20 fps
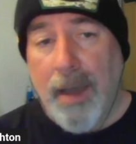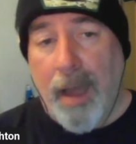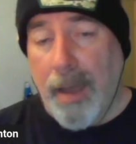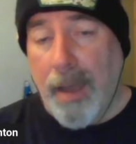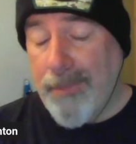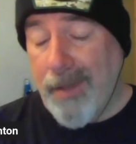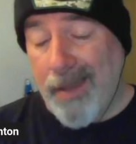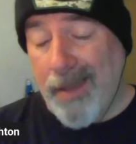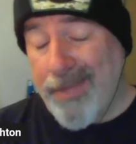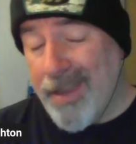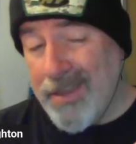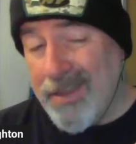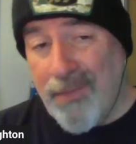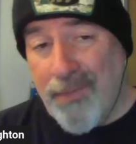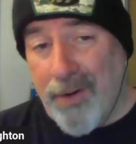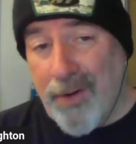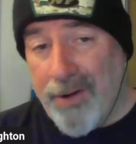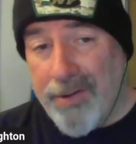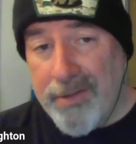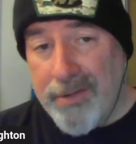I think it's
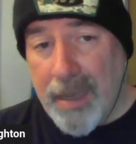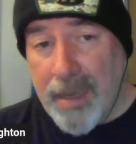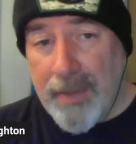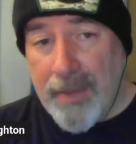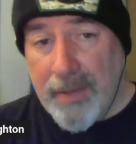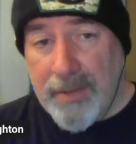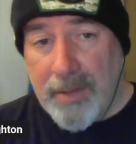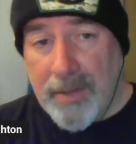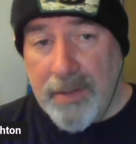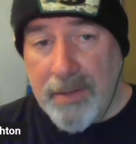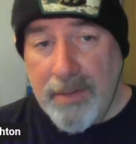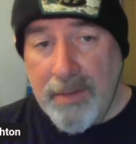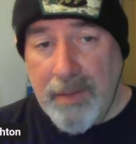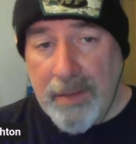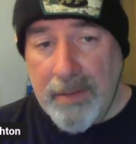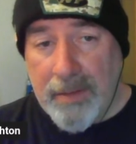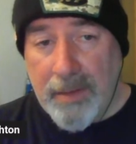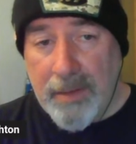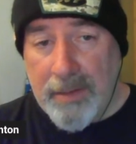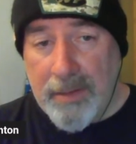fair to say this
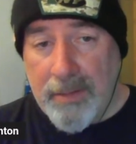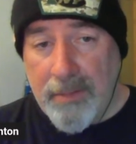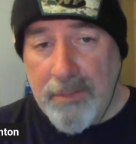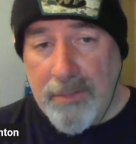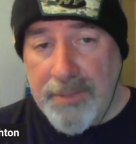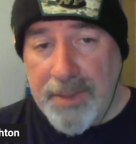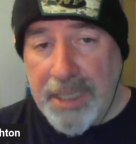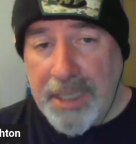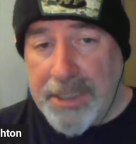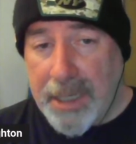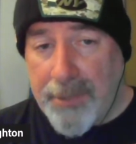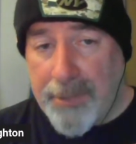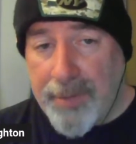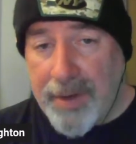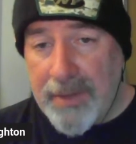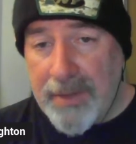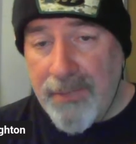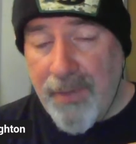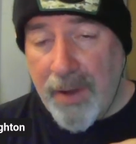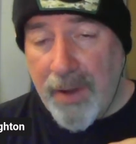is DJ
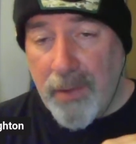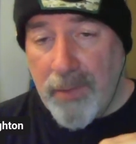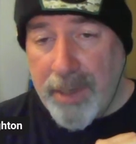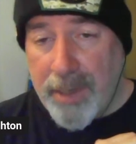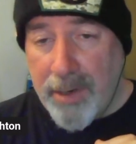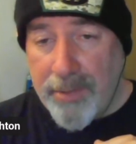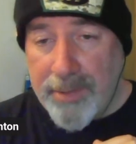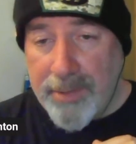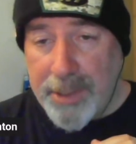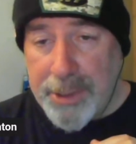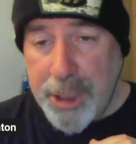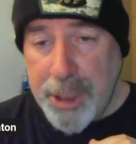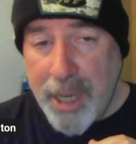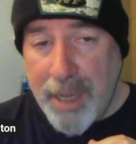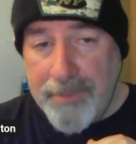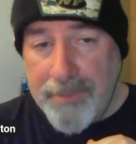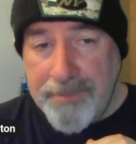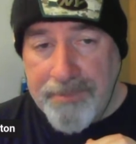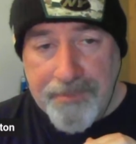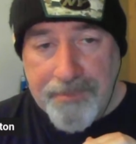Reed's final year as a
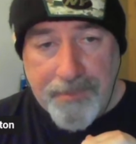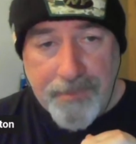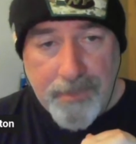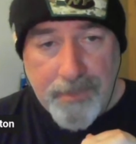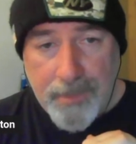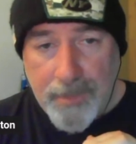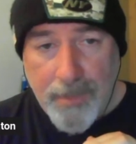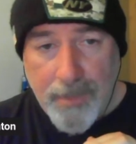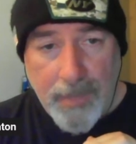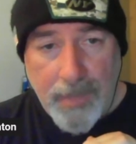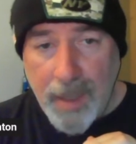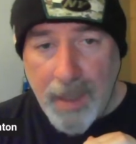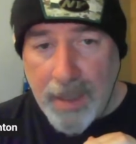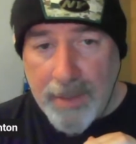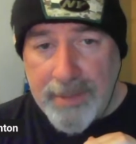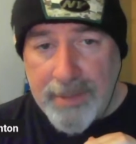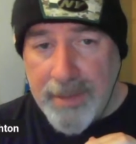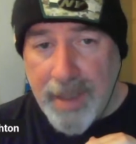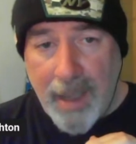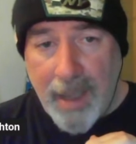Jet.
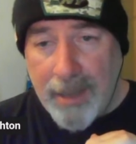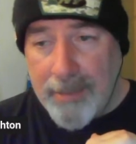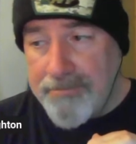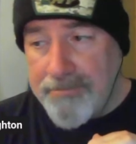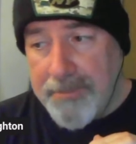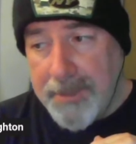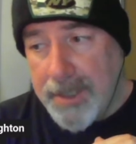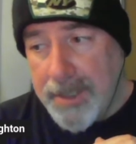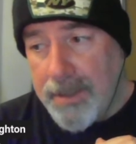It's not.